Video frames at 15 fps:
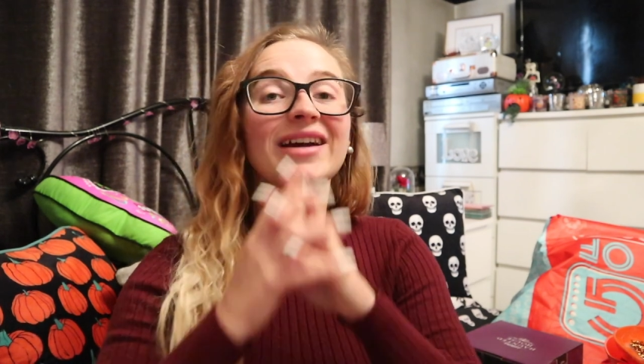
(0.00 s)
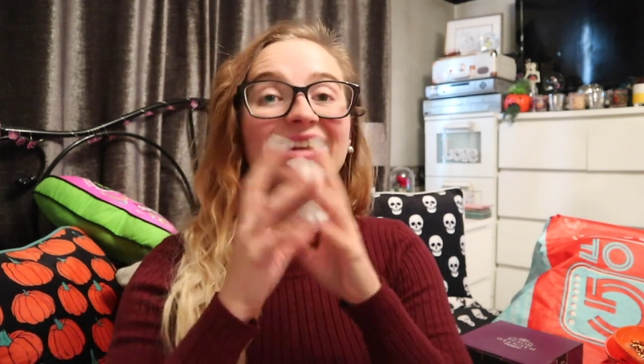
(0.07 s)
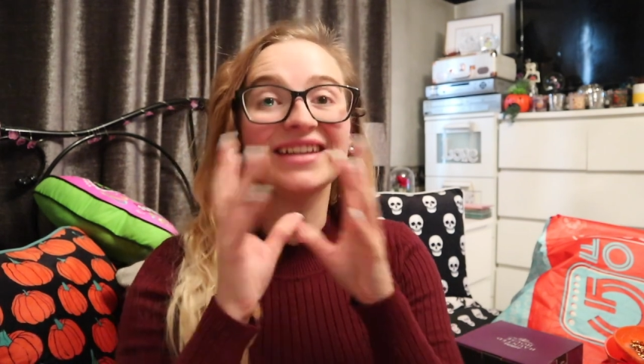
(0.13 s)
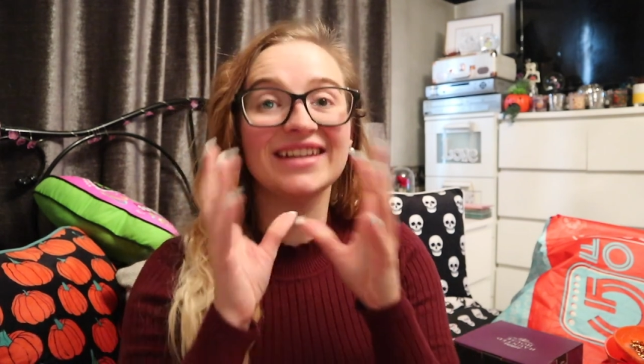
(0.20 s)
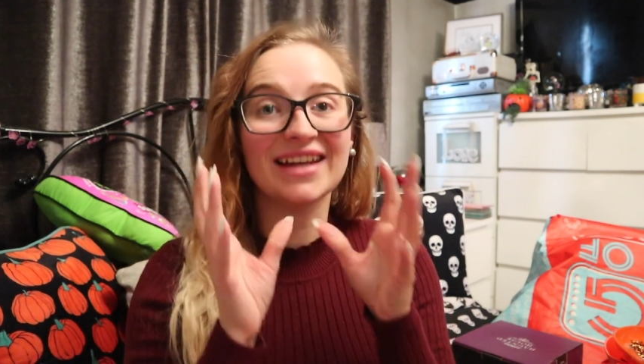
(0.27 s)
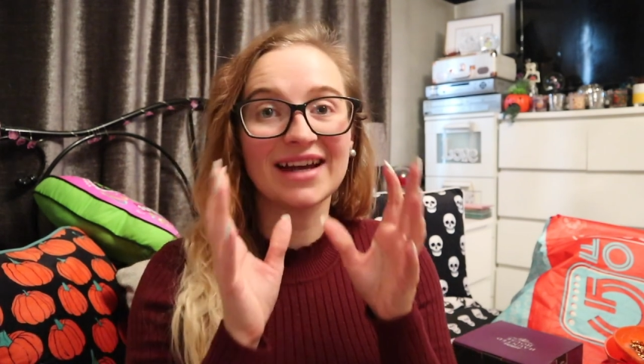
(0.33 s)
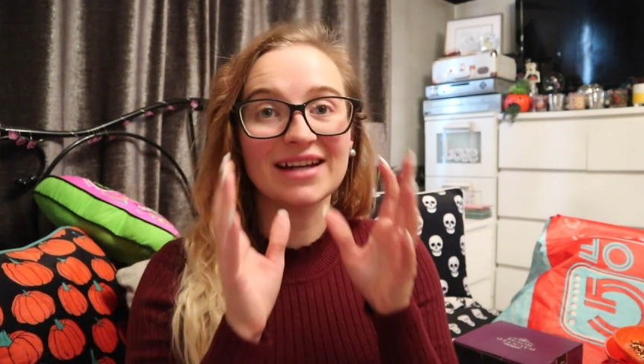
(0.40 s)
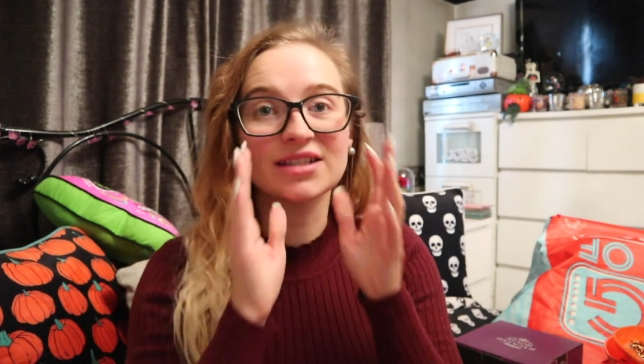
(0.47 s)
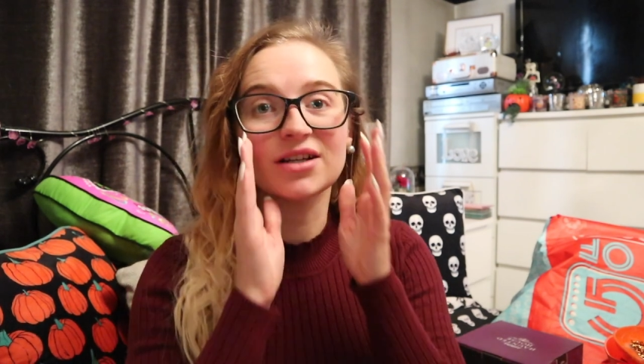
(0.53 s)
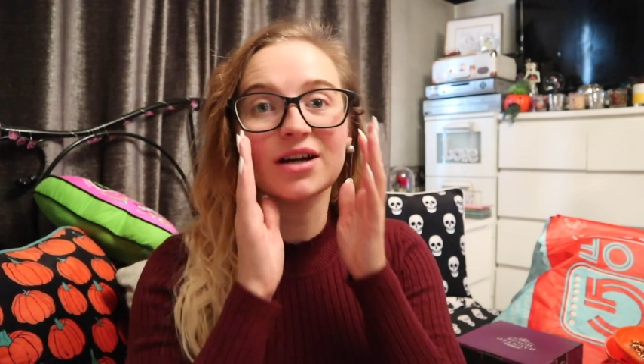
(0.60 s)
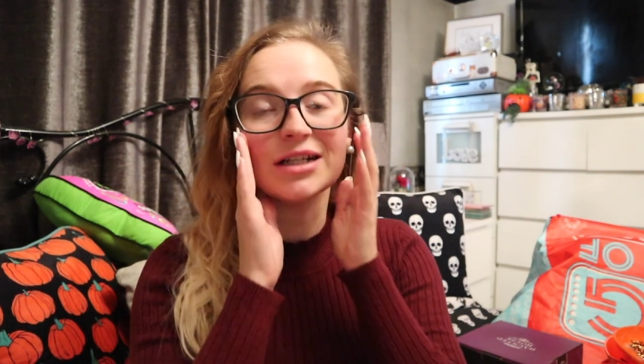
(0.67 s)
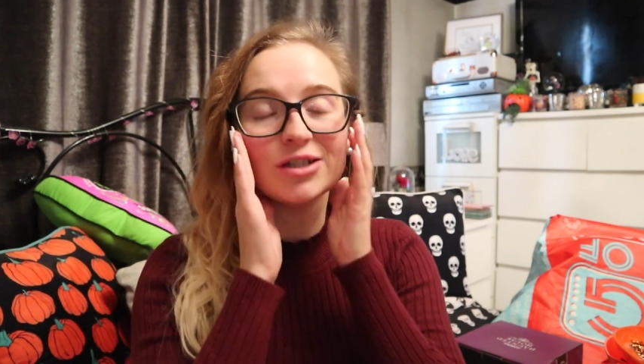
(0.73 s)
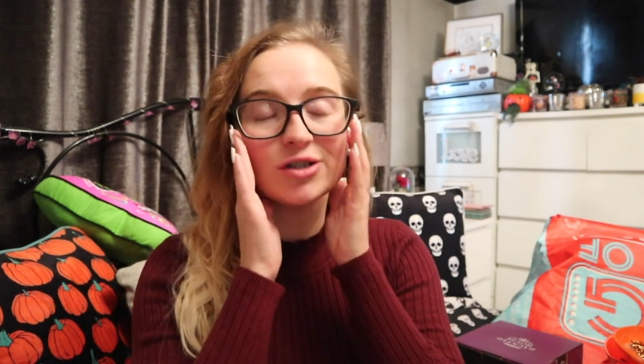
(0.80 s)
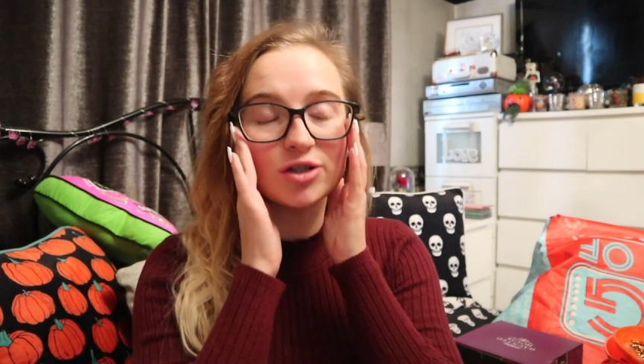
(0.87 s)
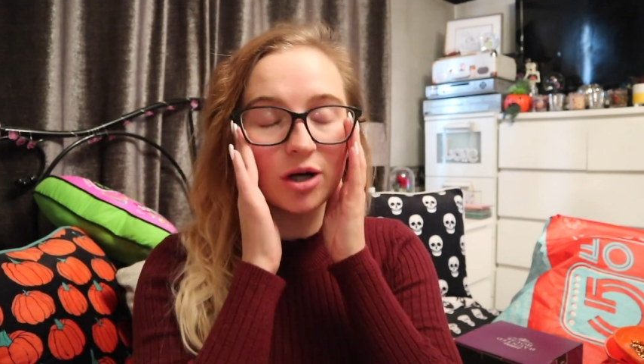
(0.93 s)
Yes, I
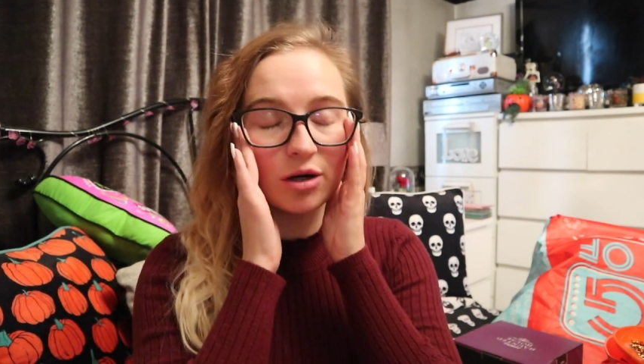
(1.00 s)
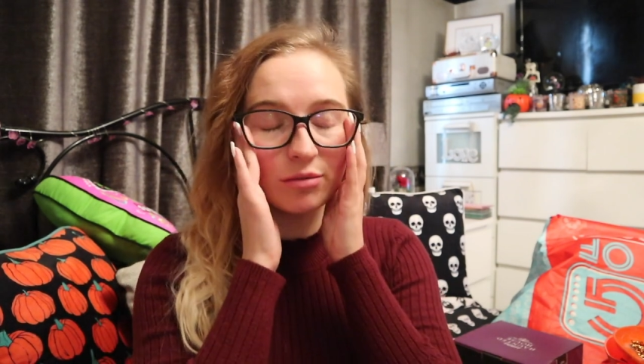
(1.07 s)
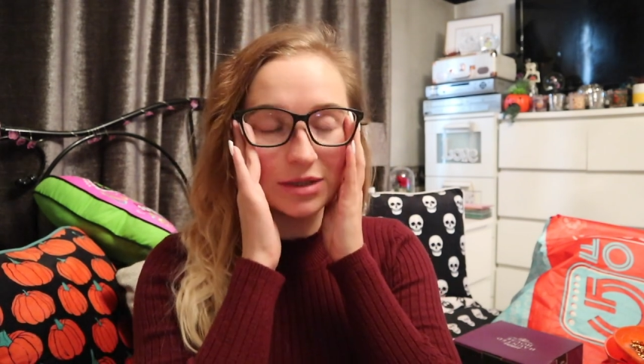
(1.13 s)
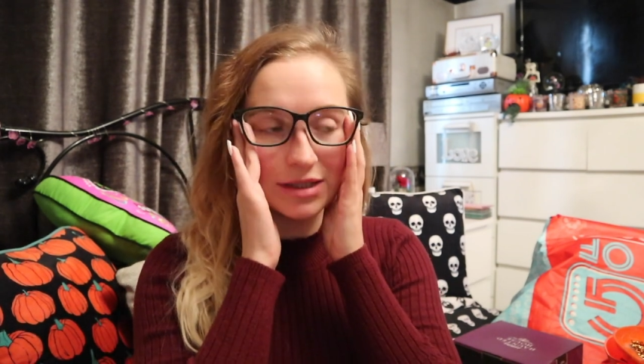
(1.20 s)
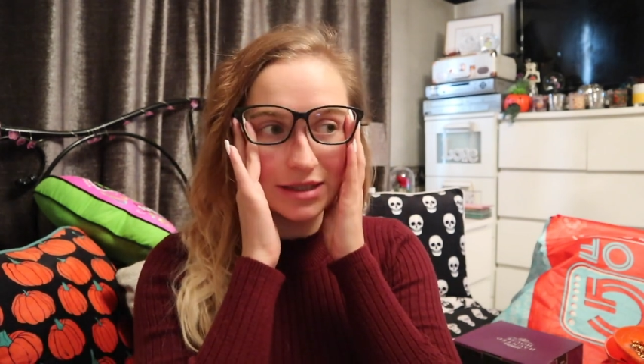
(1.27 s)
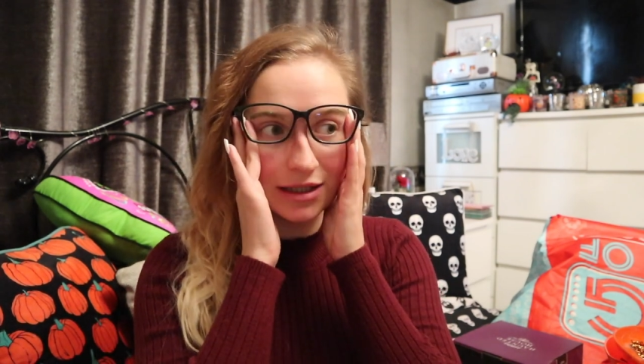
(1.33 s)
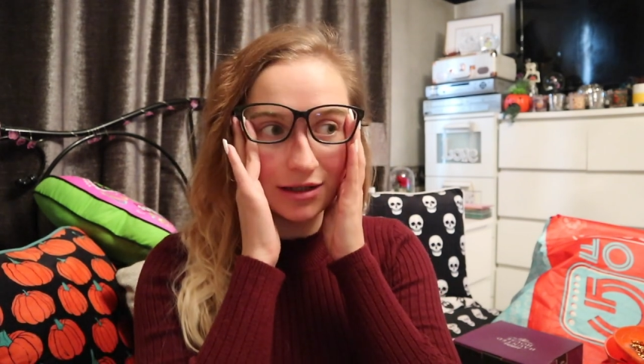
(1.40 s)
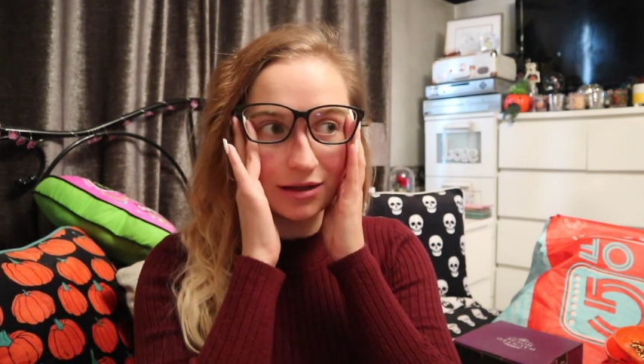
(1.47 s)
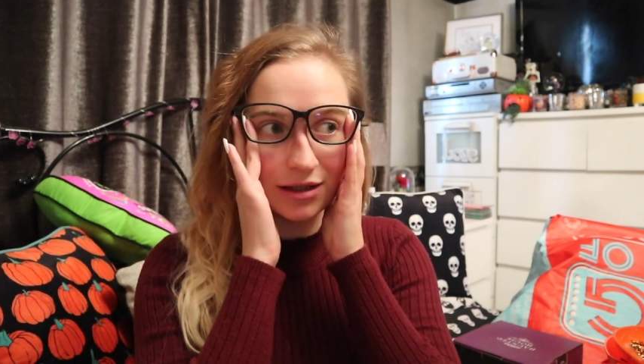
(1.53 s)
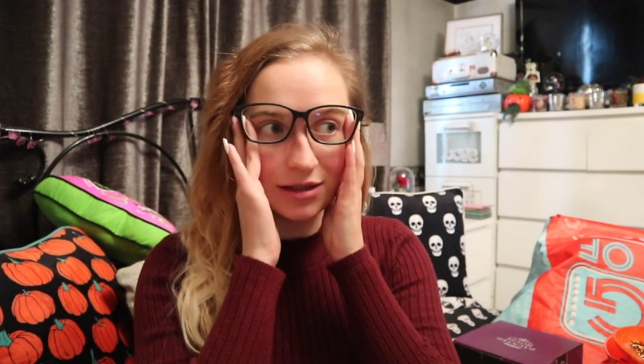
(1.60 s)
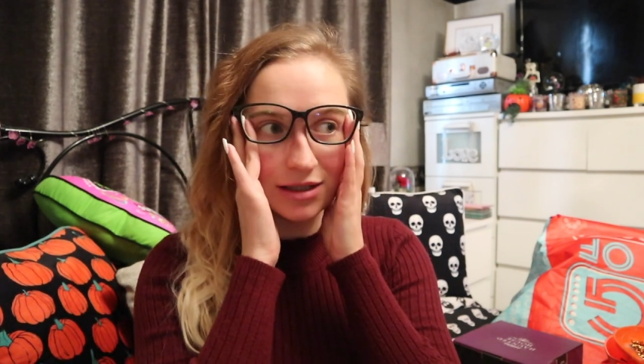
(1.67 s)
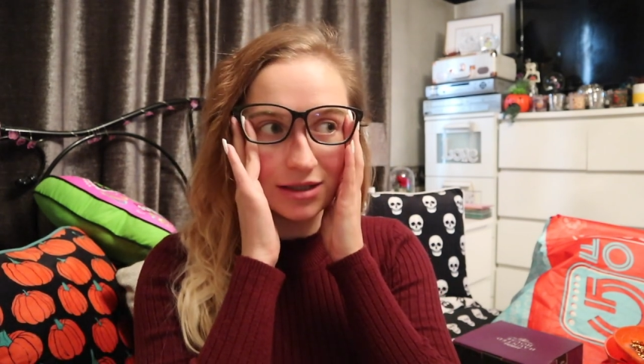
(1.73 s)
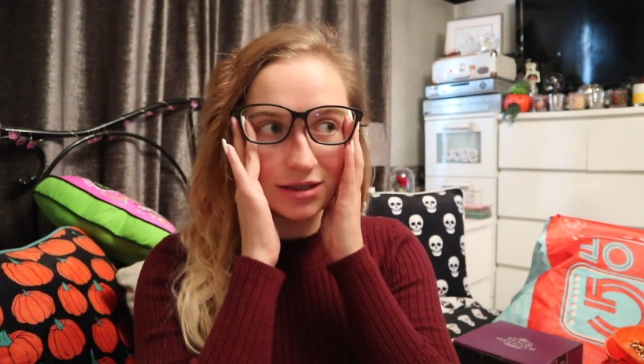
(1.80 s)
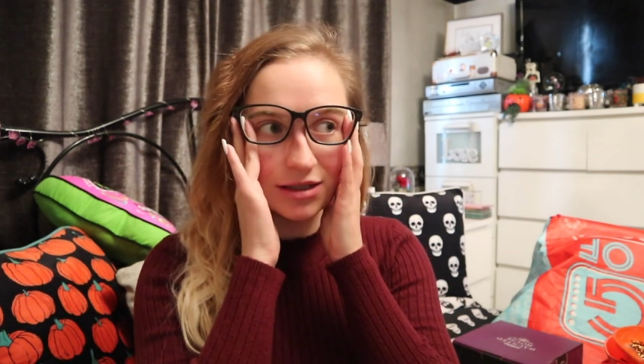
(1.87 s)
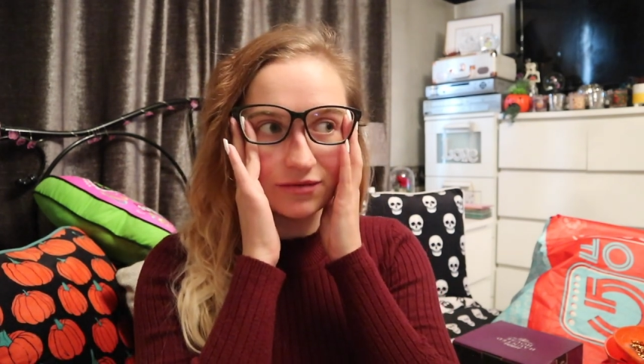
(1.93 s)
don't want to sound like a
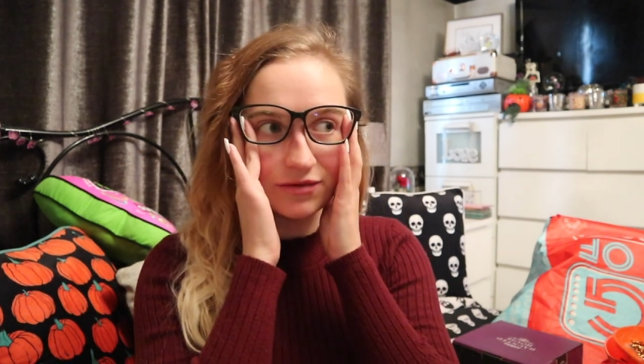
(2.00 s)
negative